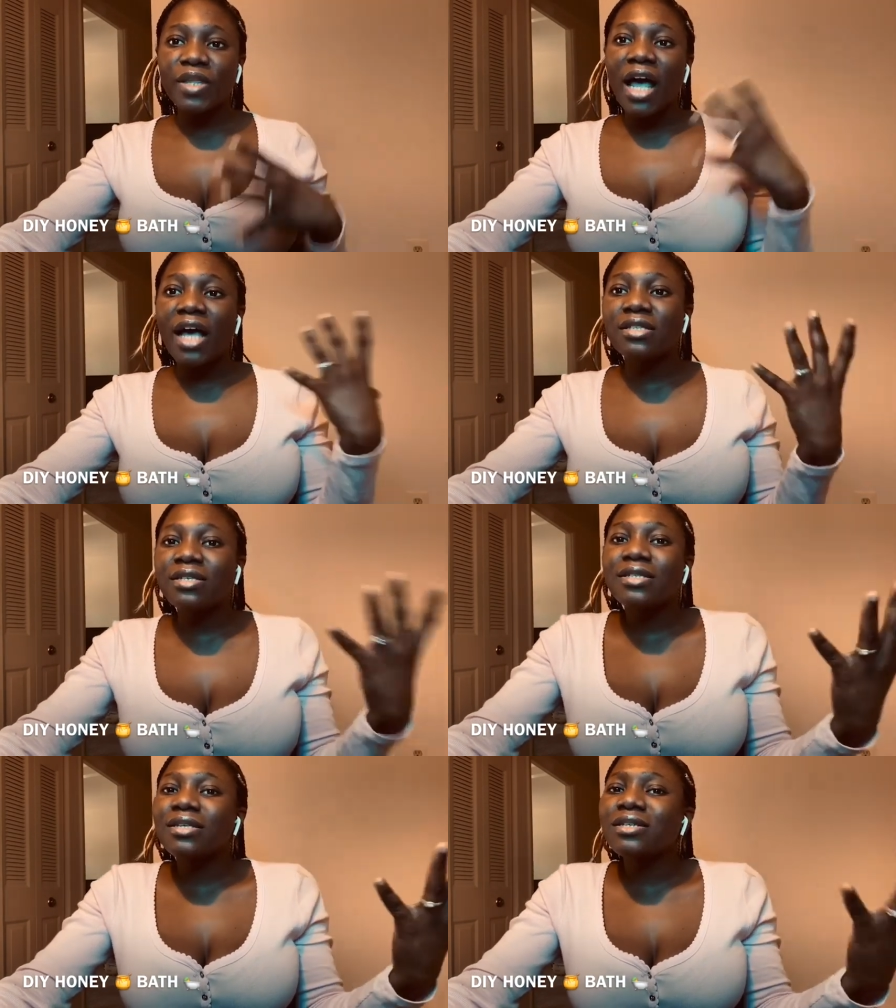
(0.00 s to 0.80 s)
As the
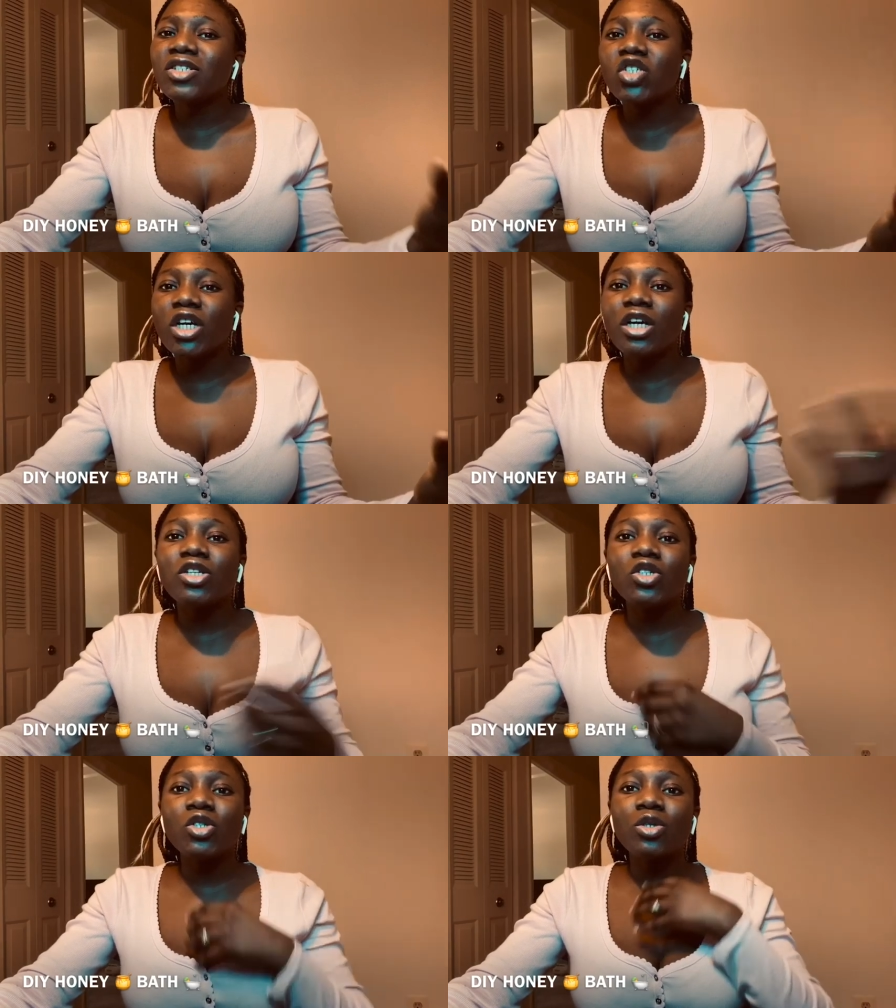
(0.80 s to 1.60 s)
season
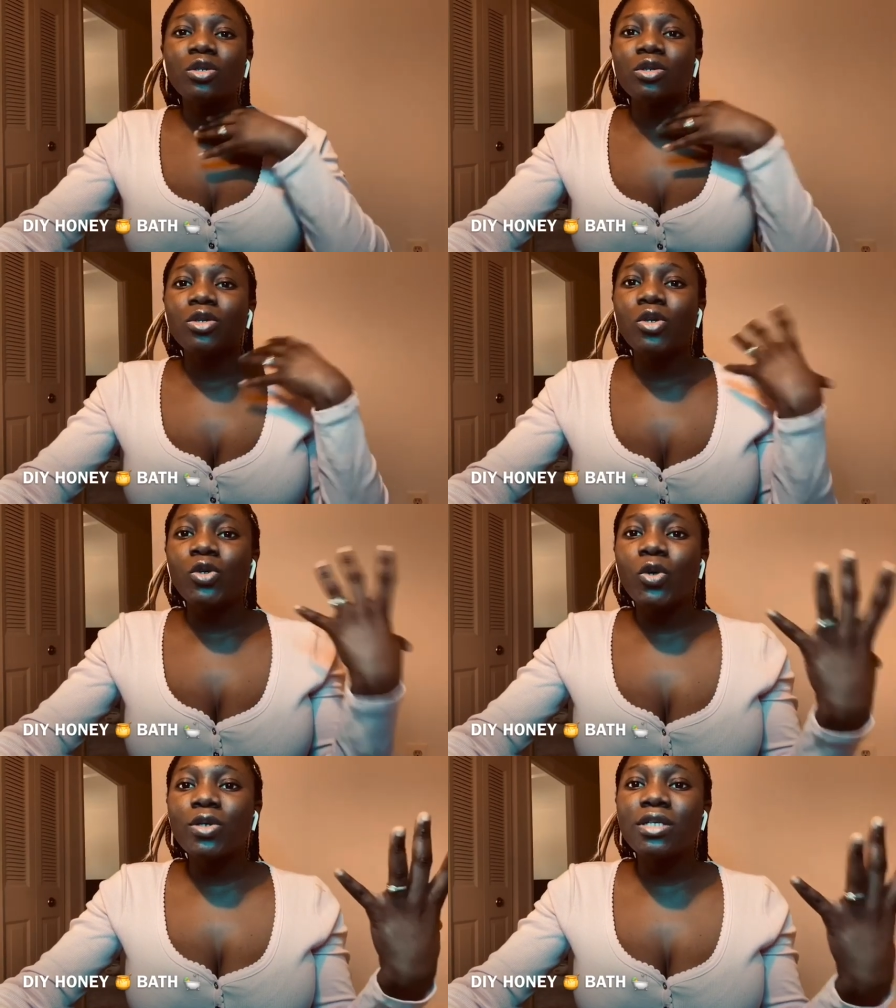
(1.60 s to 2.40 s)
change,
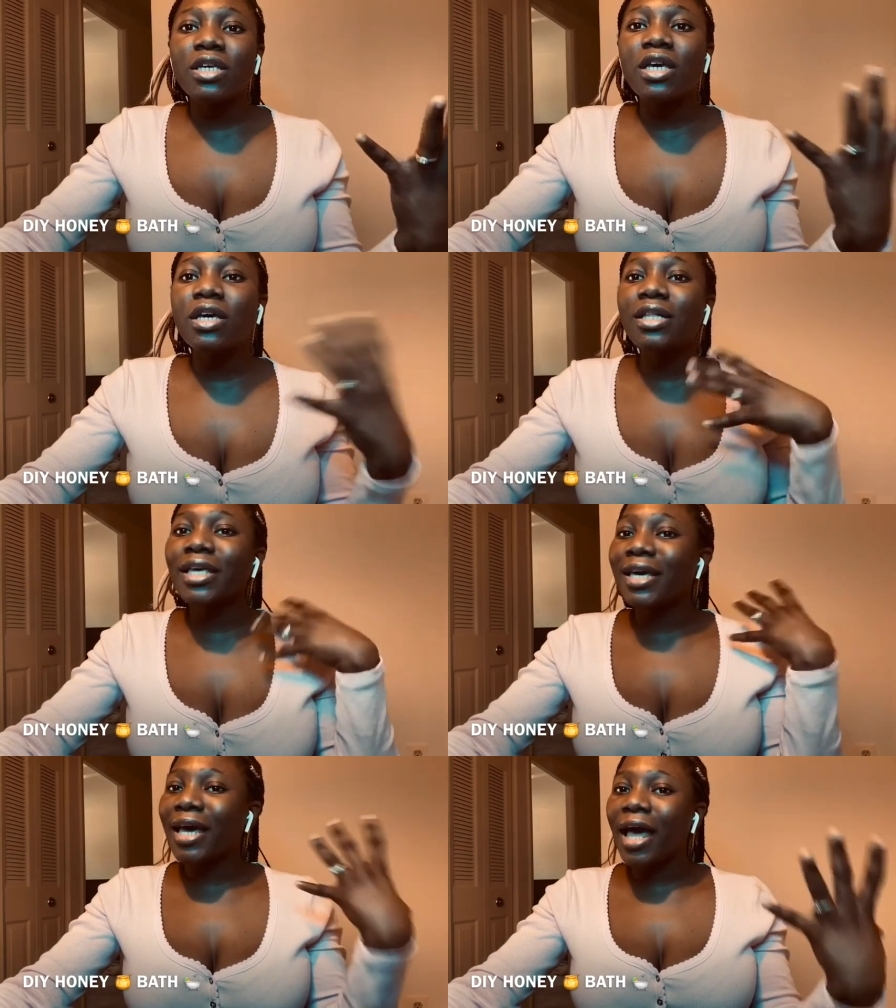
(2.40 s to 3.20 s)
your skin
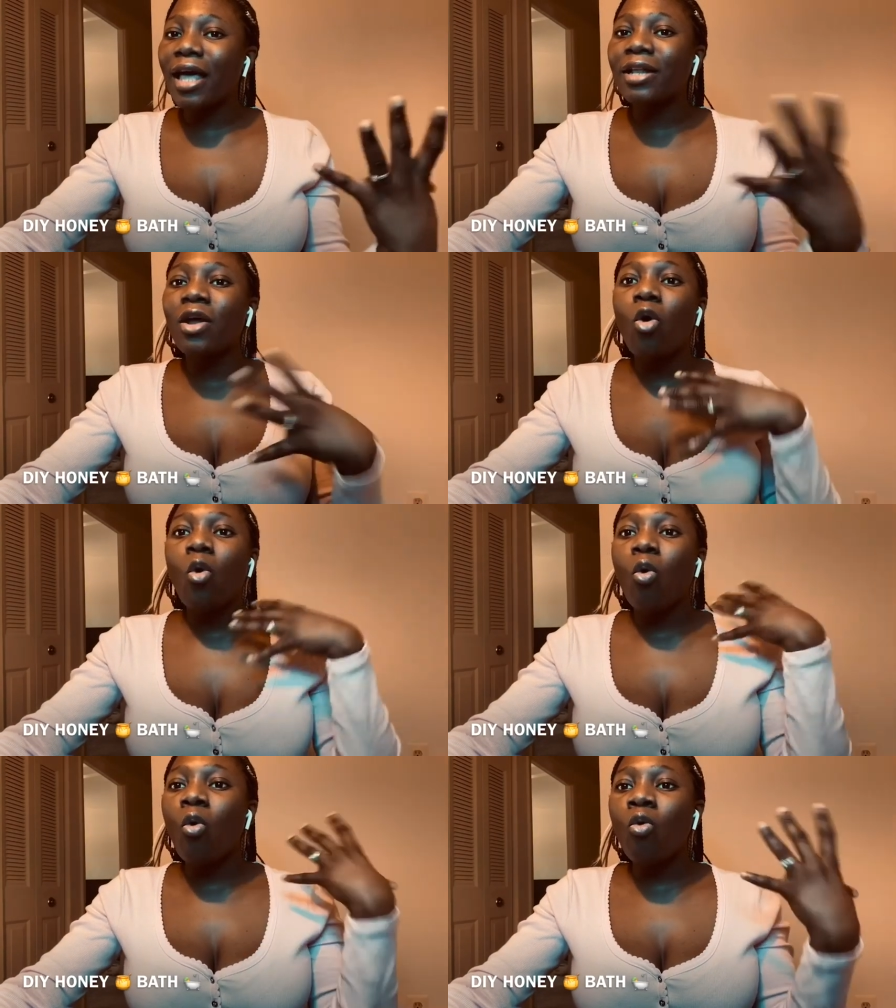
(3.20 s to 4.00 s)
can
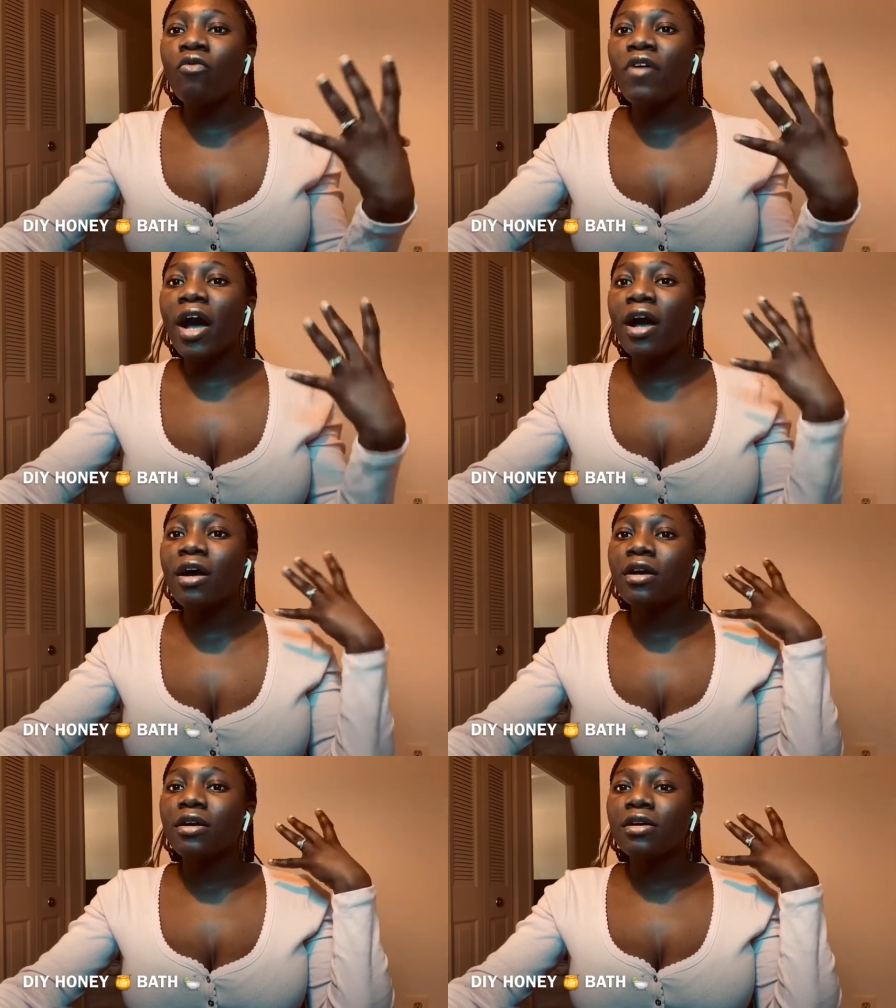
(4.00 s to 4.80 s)

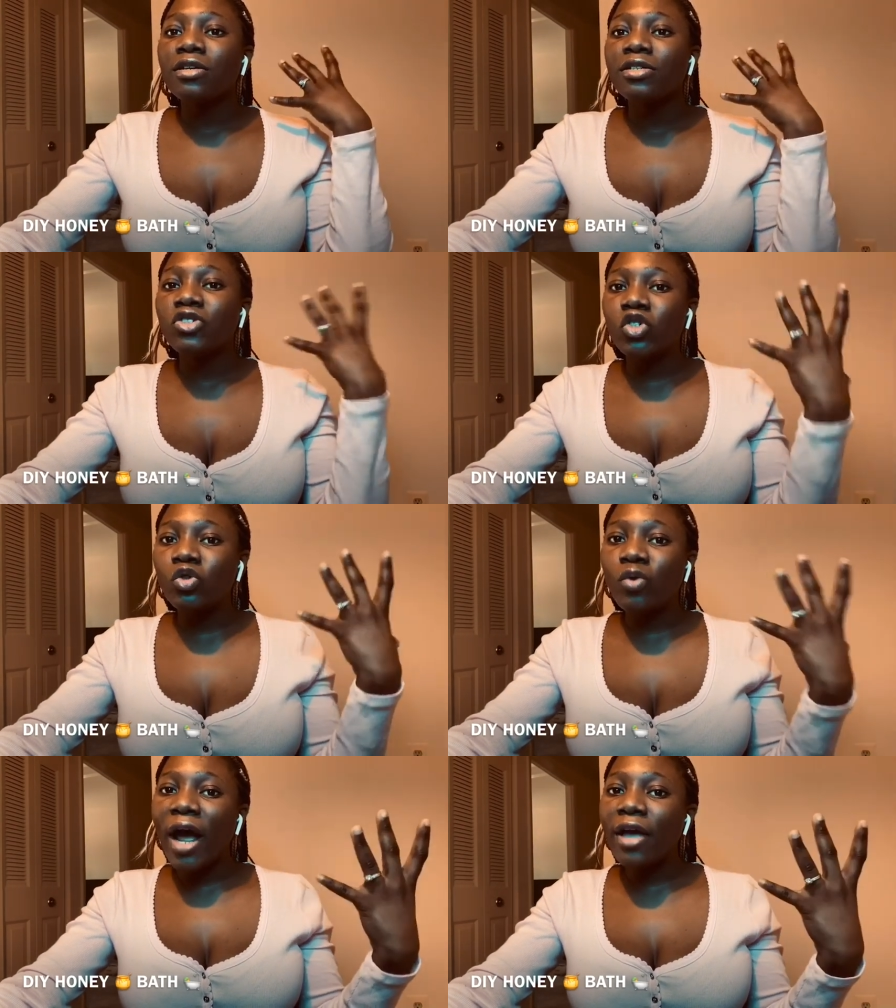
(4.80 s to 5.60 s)

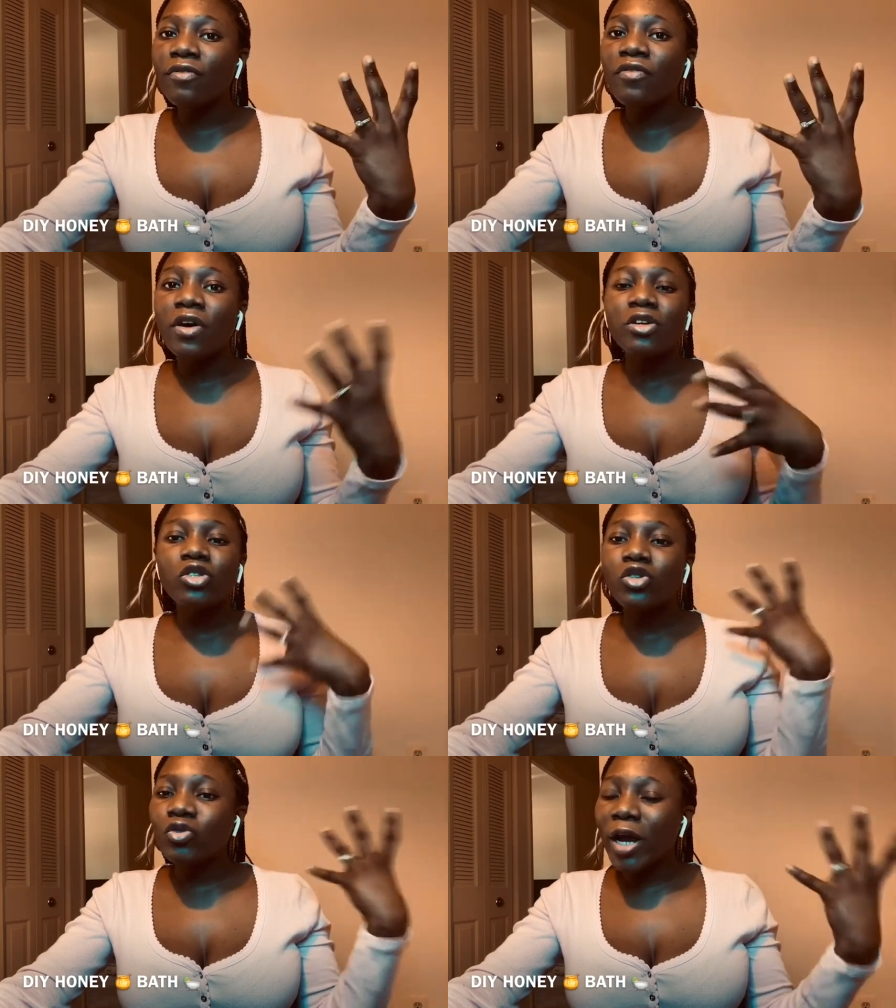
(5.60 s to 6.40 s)
overdrive,
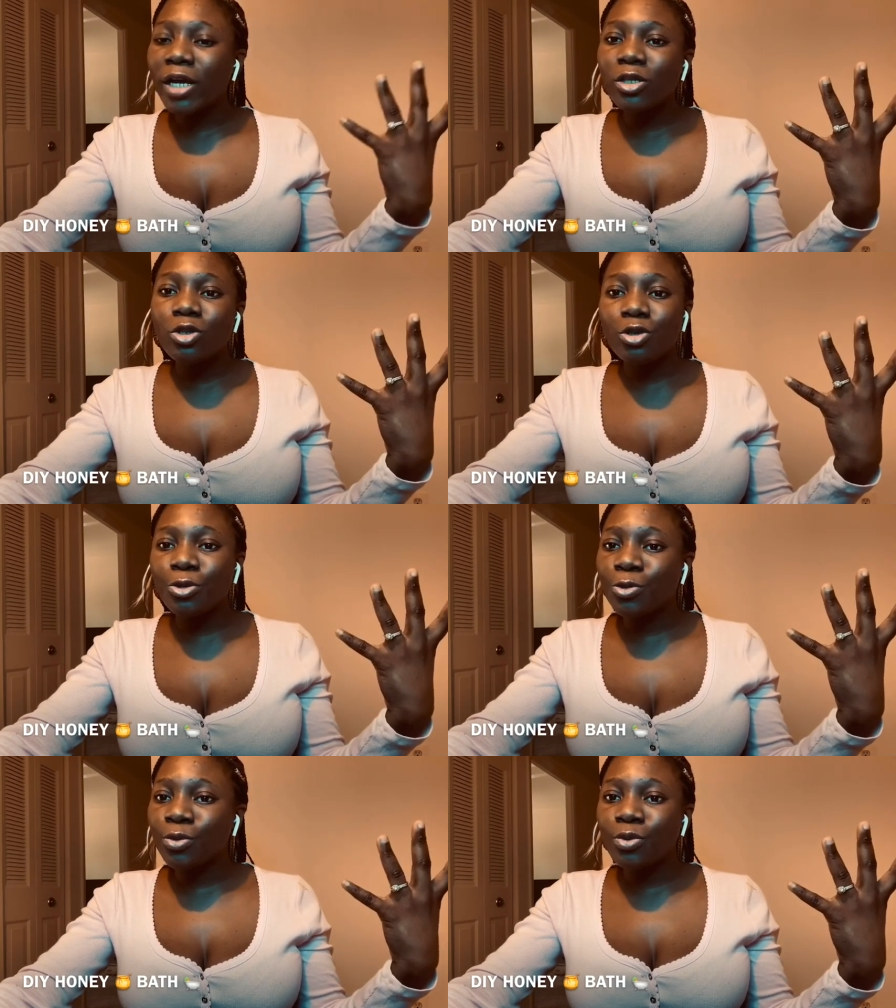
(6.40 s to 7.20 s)
trying
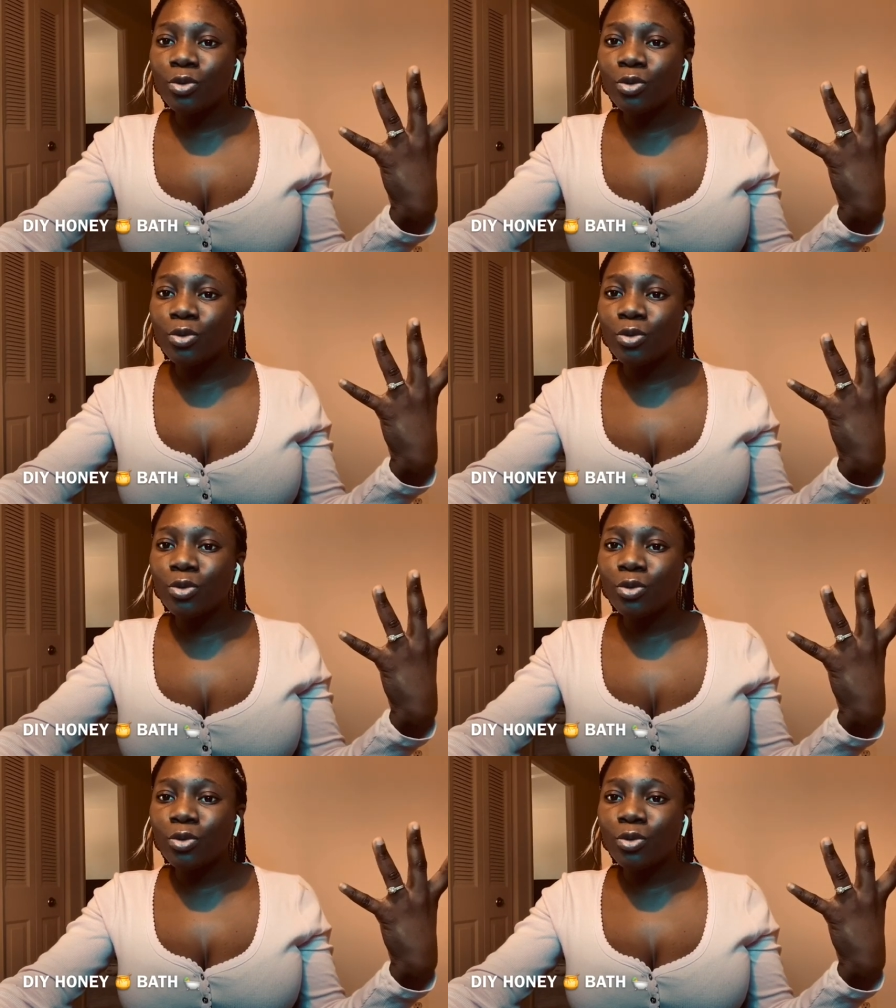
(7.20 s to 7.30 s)
to